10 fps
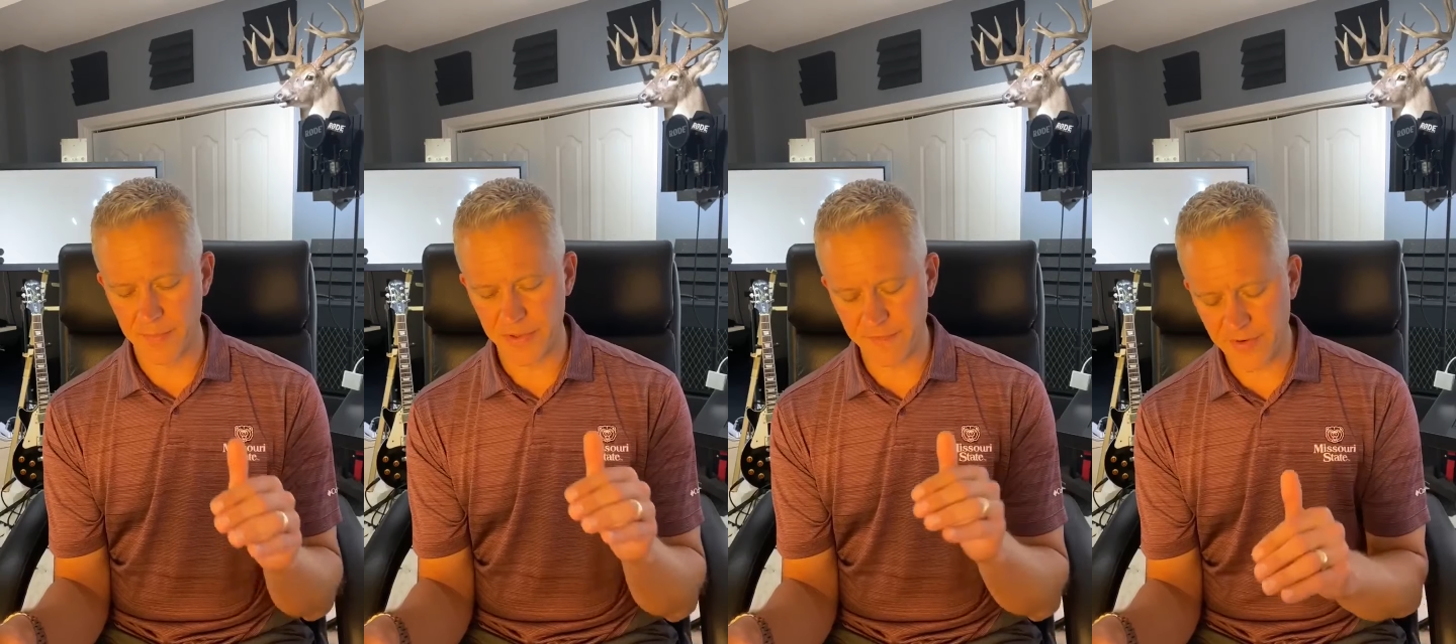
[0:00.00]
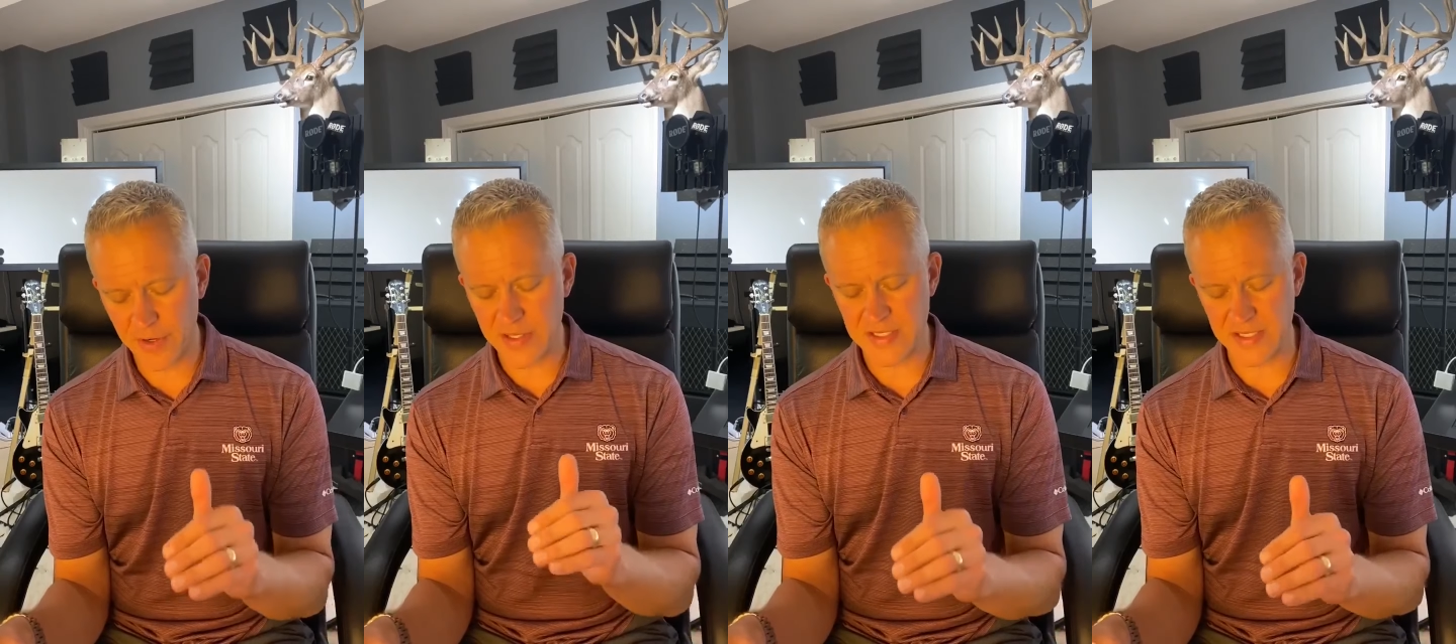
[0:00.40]
but the
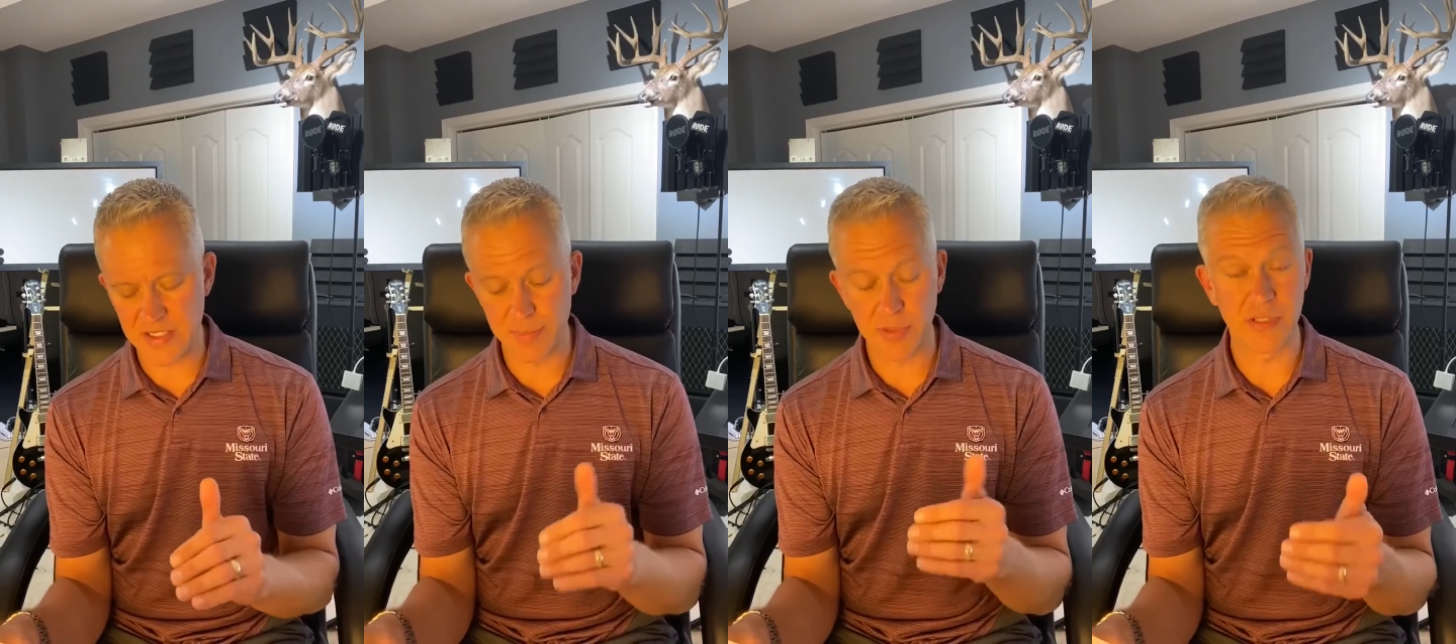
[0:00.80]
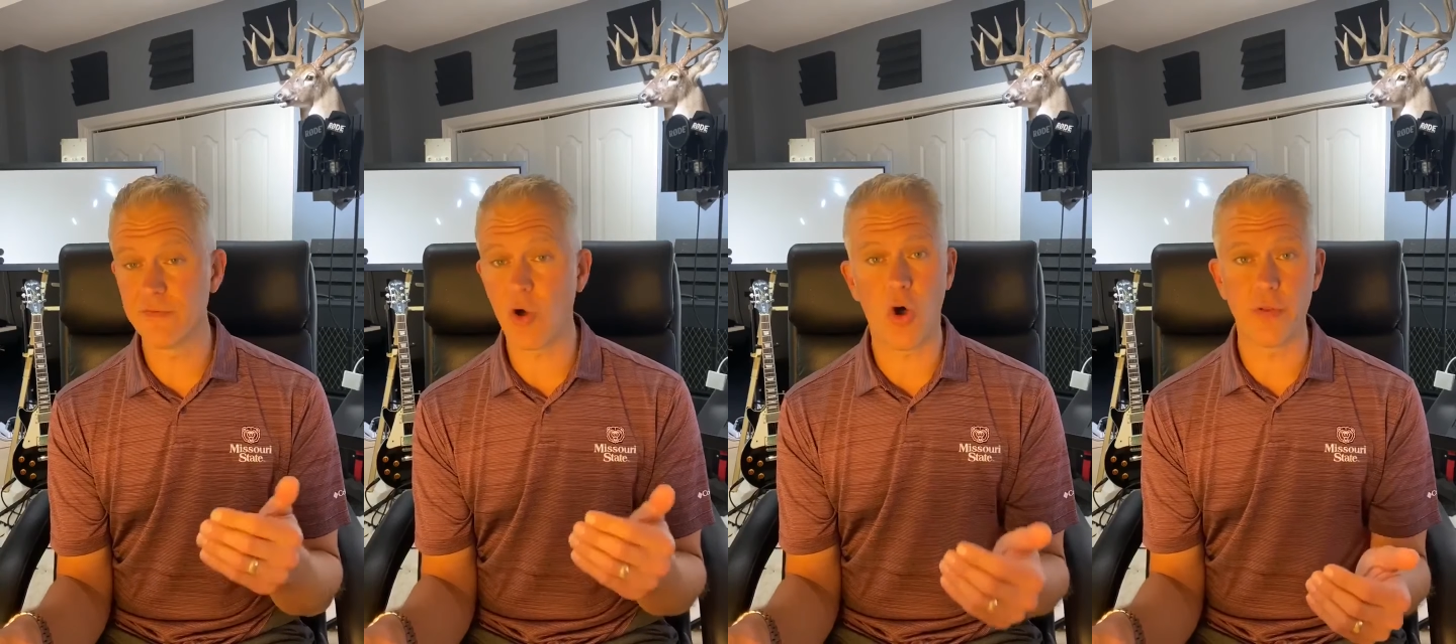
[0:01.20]
Pharisees
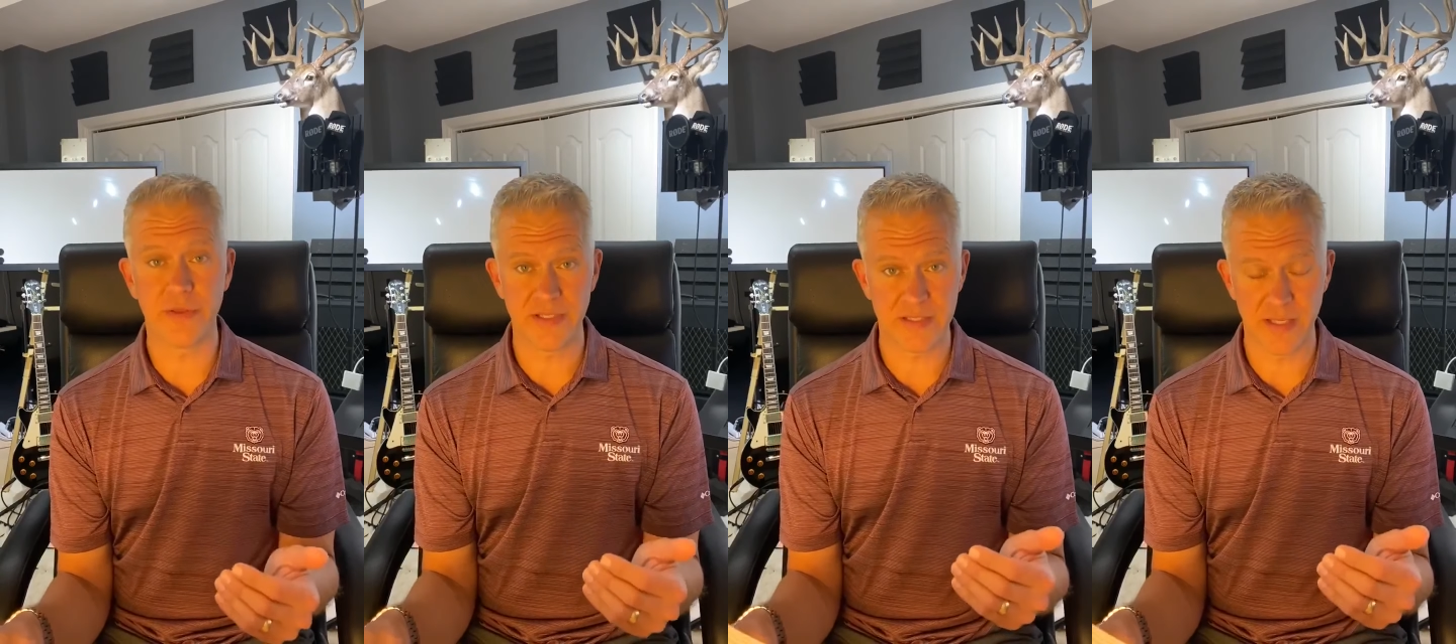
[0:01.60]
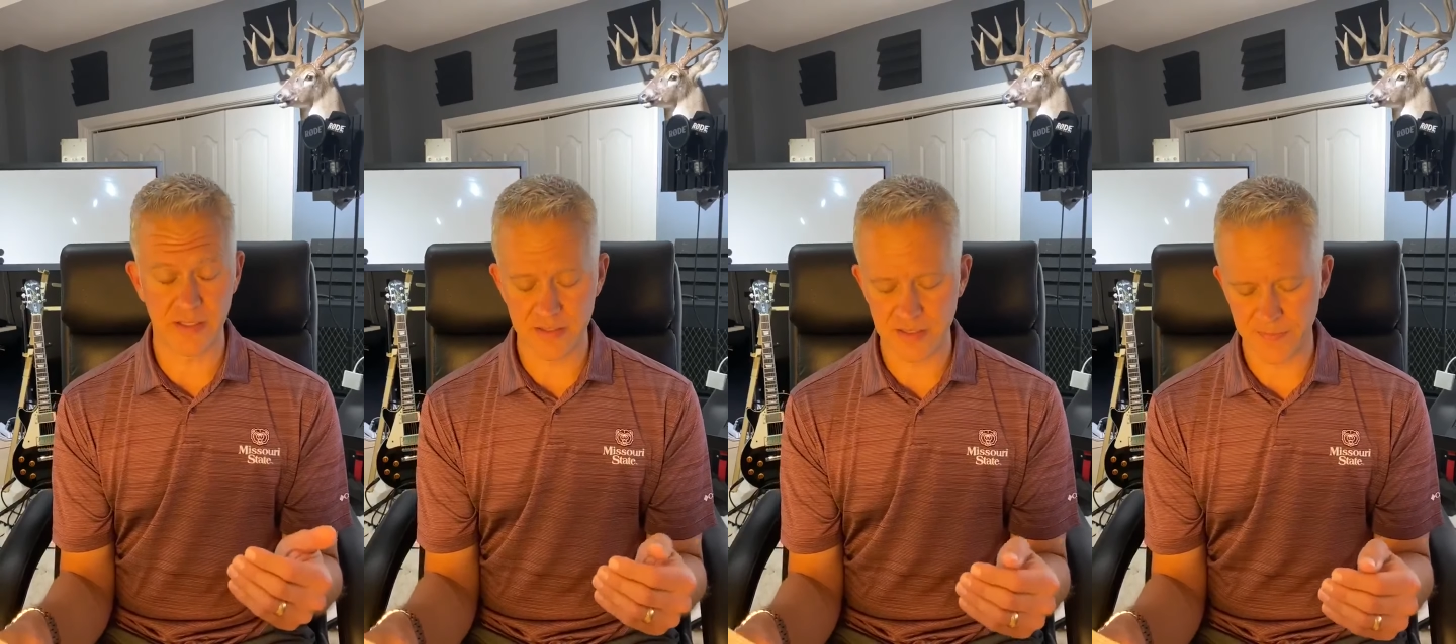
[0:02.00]
believe all these
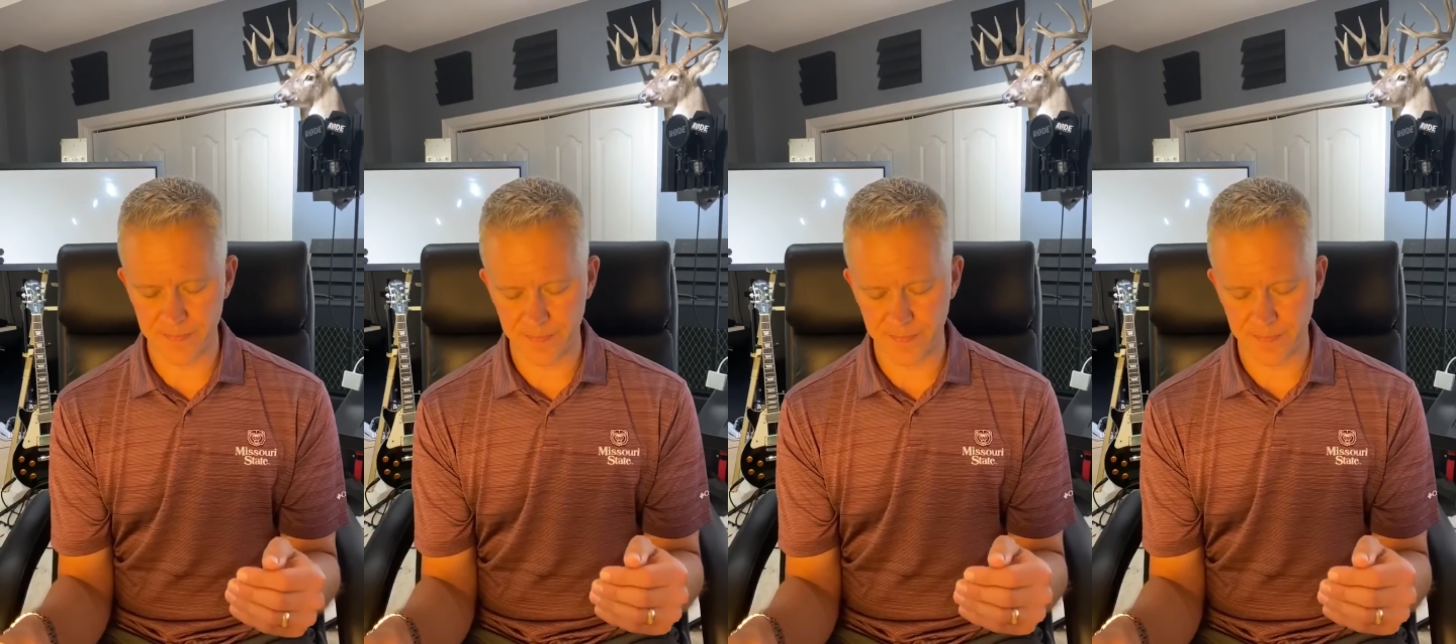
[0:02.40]
things.